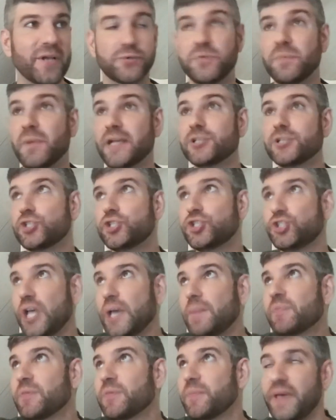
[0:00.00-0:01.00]
We might
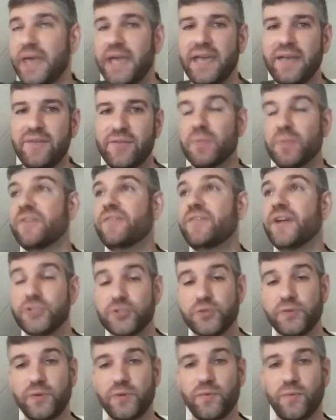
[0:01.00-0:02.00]
shape the behavior, but
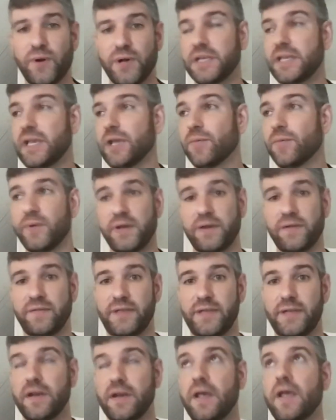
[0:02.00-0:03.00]
eventually we want to get rid of
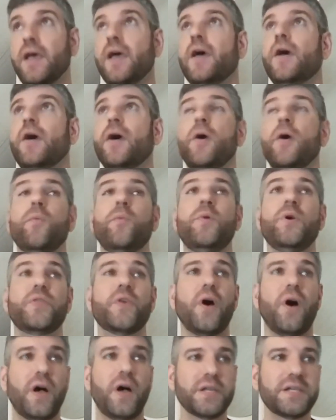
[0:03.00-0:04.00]
it. With
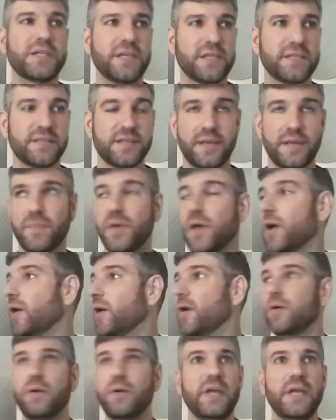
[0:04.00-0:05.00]
autism,
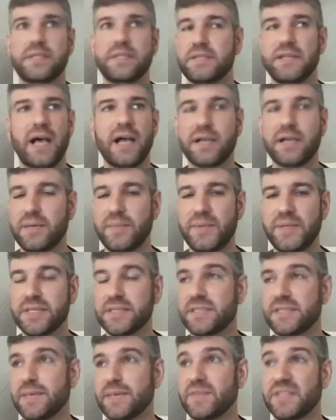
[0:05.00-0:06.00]
it's not going to be the
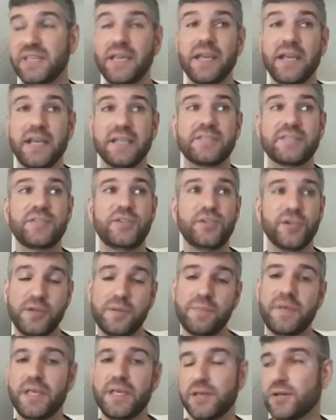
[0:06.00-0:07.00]
same thing. It's going
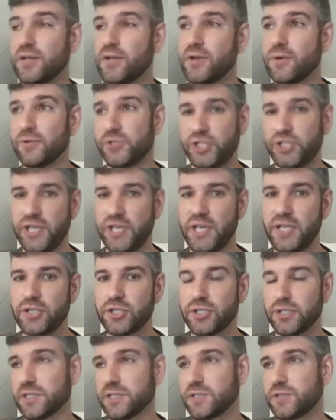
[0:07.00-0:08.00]
to be a
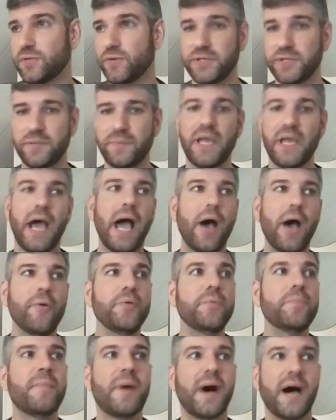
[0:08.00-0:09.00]
negotiation. It's going to be, how
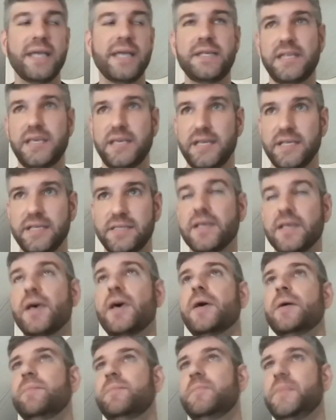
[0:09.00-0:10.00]
do my needs
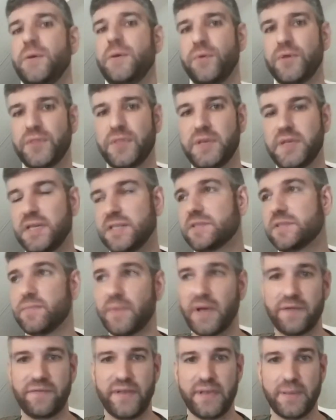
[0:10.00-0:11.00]
meet with the needs of
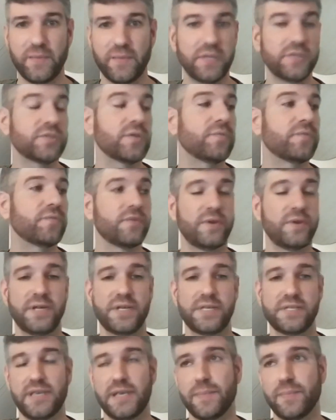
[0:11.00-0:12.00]
my family? So for an
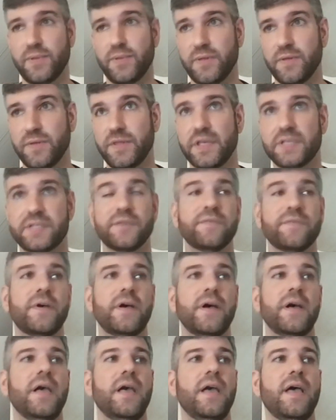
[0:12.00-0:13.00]
example of this, if
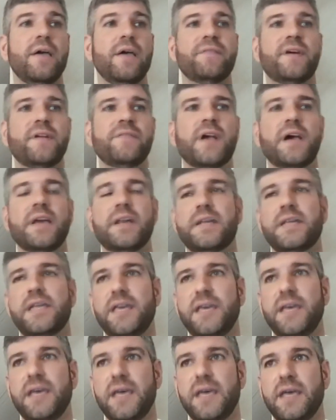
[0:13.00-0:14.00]
I've got a
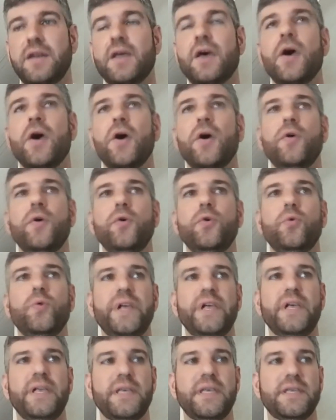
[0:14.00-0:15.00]
kid
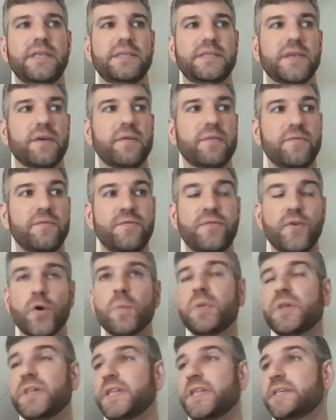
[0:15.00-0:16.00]
who is
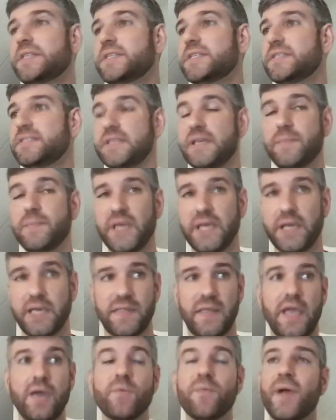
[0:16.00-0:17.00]
verbally stimming
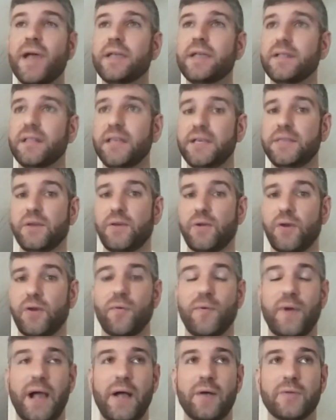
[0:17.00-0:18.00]
and they regulate their
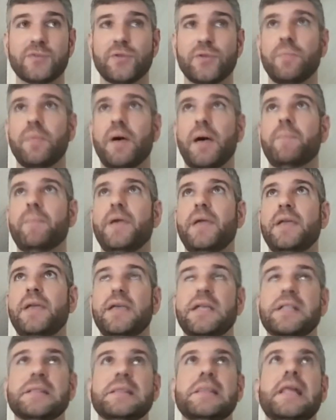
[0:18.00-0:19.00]
arousal by
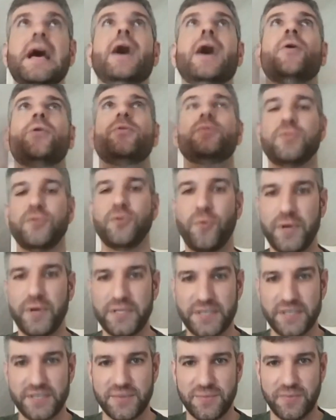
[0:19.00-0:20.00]
making loud
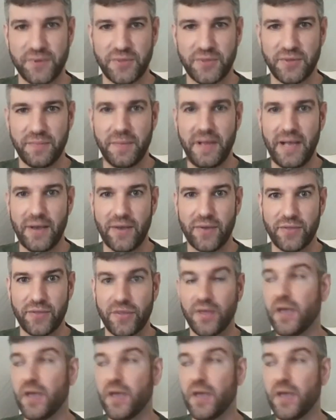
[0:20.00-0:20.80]
noises with their mouth,